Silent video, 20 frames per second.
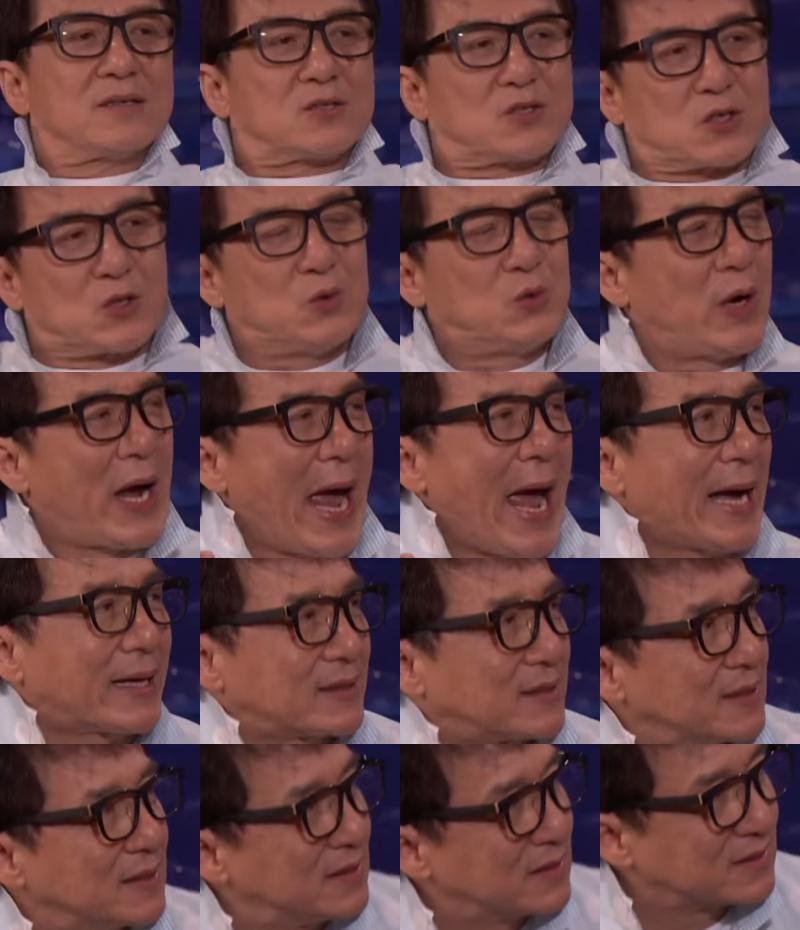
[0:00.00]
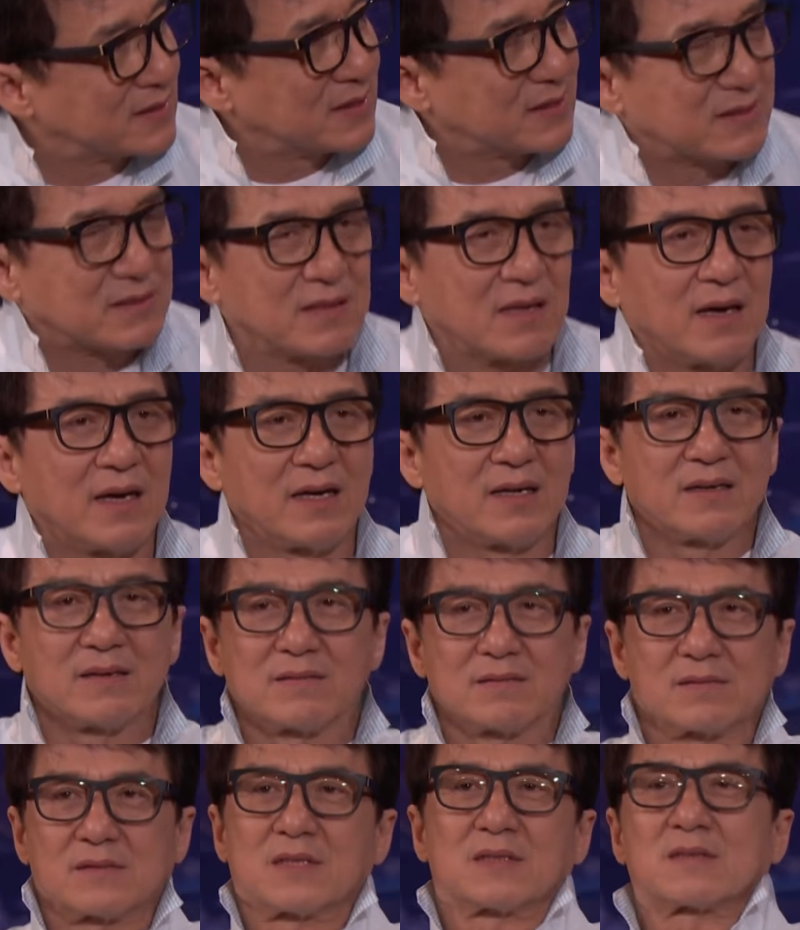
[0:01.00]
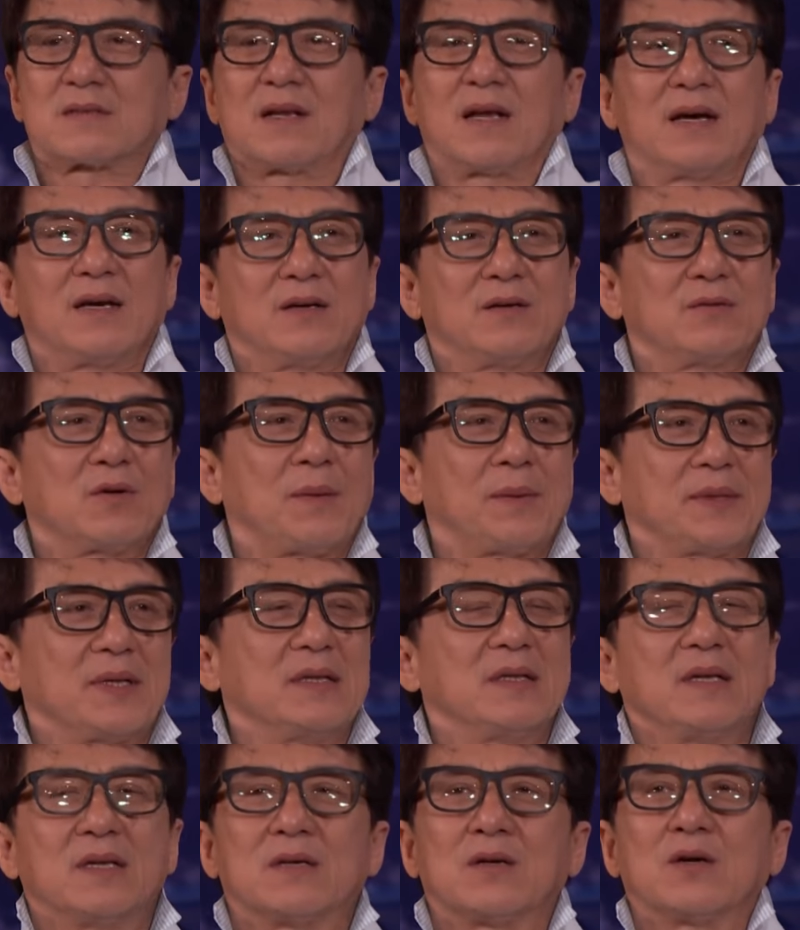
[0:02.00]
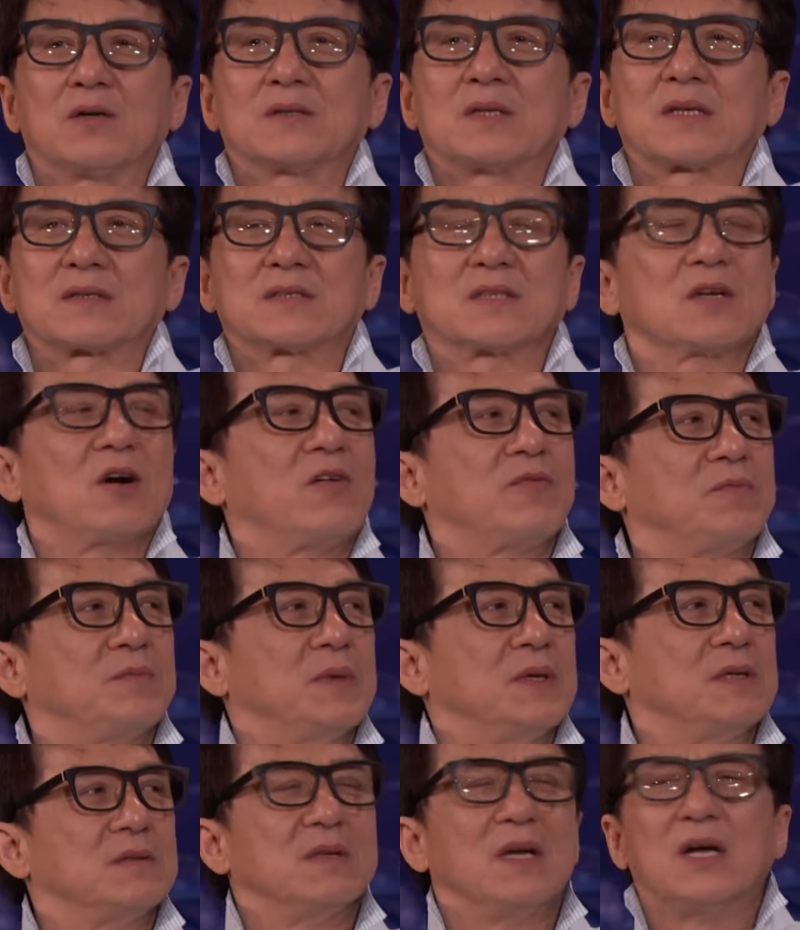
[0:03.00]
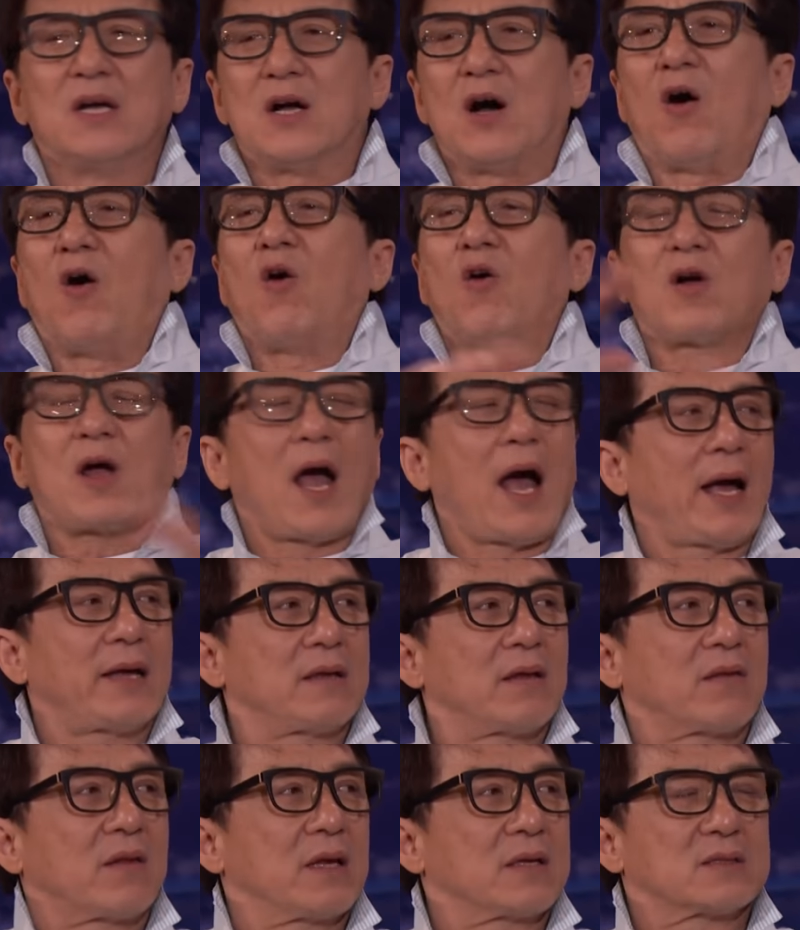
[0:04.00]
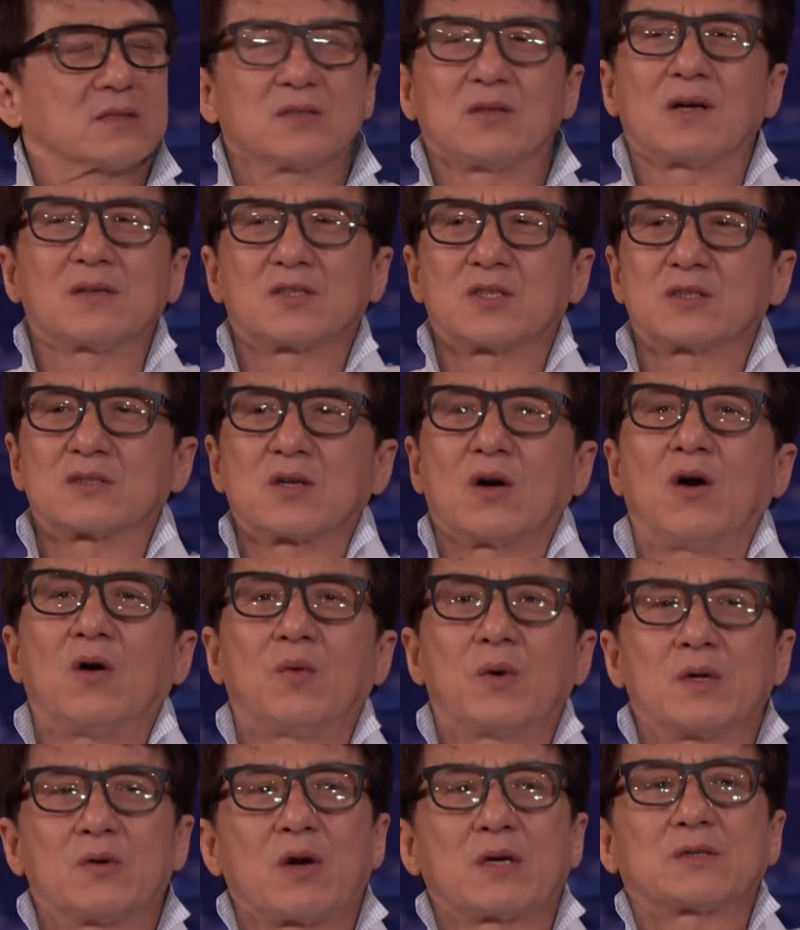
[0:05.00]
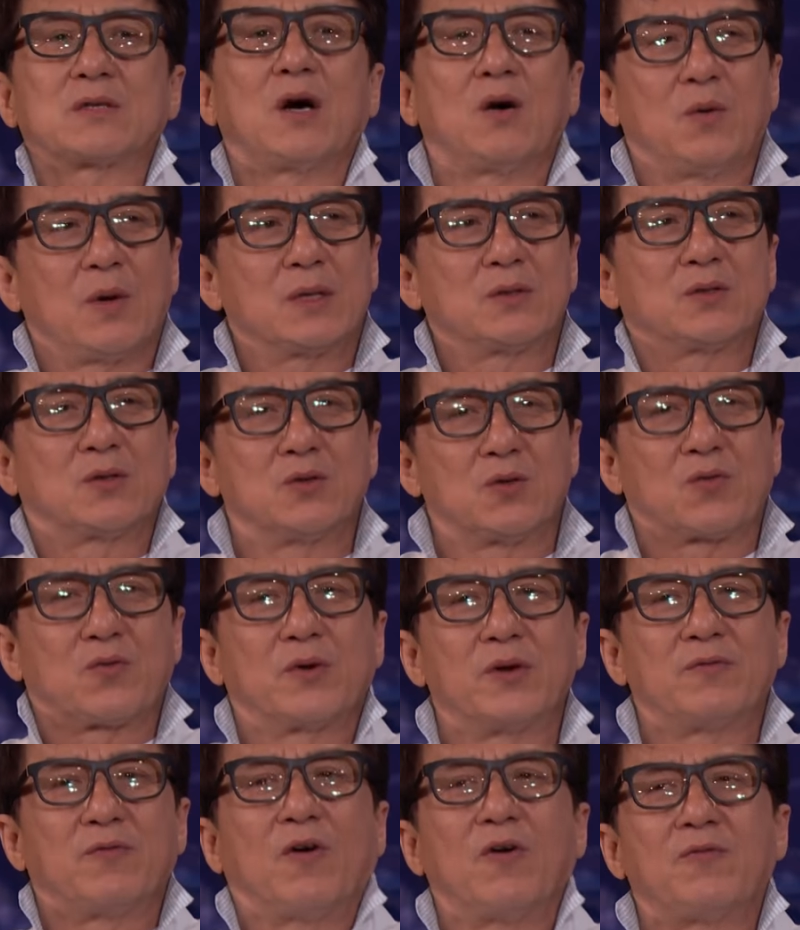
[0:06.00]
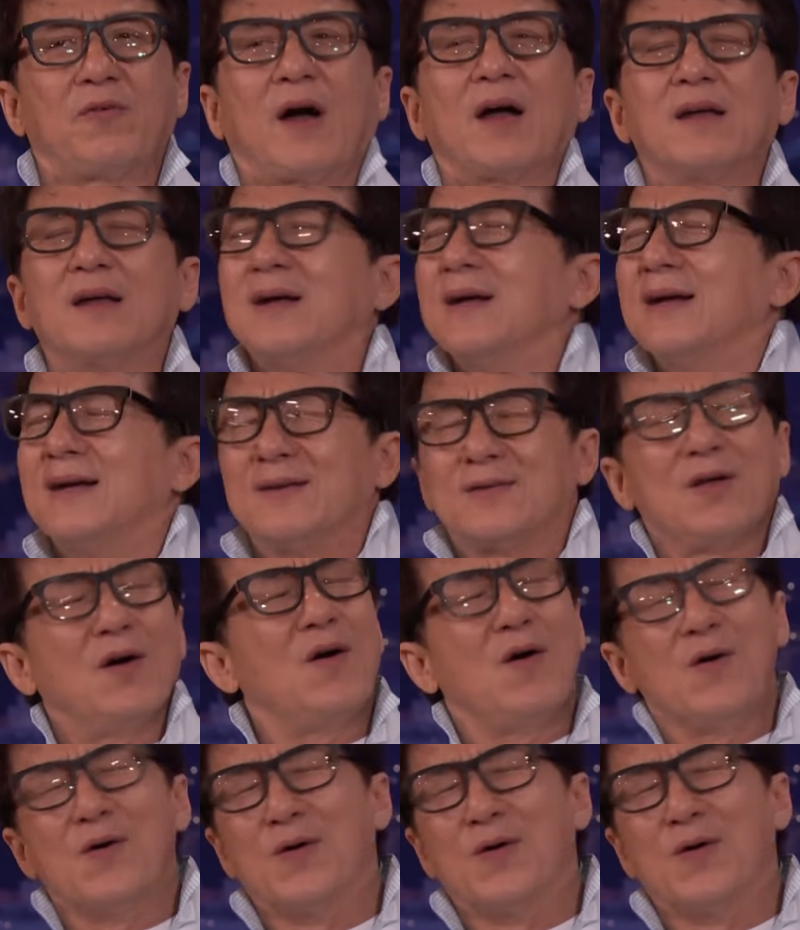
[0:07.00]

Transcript: true actor, just like just like Robert De Niro, Dustin Hoffman. Yes. All kind of things, not just always oh, Rush Hour one, two, three, four, five. No.